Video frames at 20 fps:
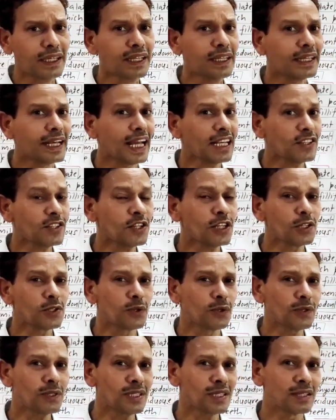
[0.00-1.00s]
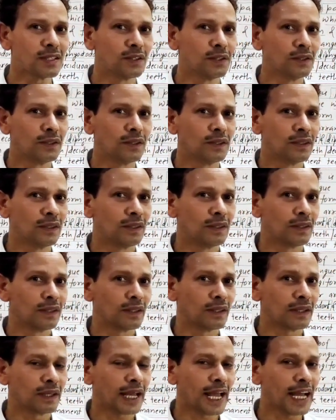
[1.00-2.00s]
In gastric juice,
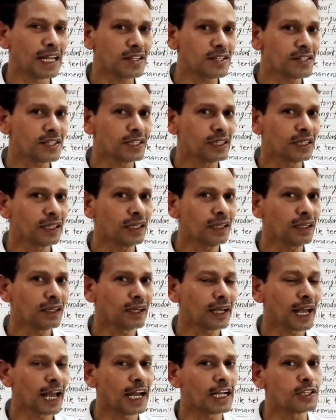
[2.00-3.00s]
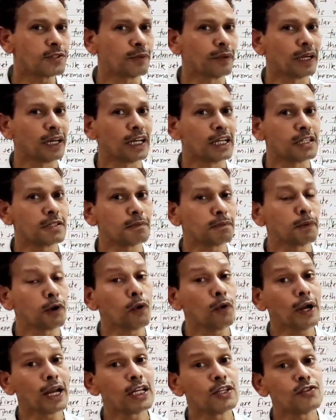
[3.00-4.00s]
HCl as well as
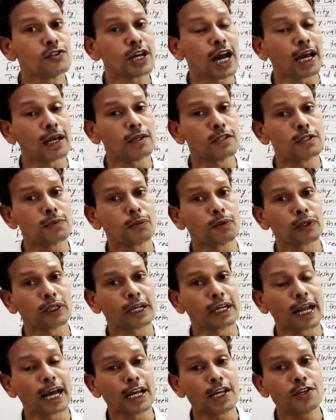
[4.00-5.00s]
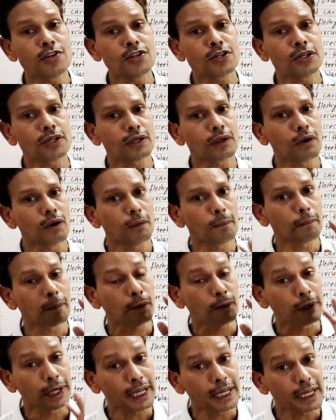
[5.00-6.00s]
proenzymes for the digestion of
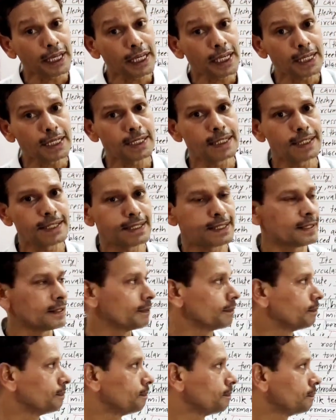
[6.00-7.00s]
proteins.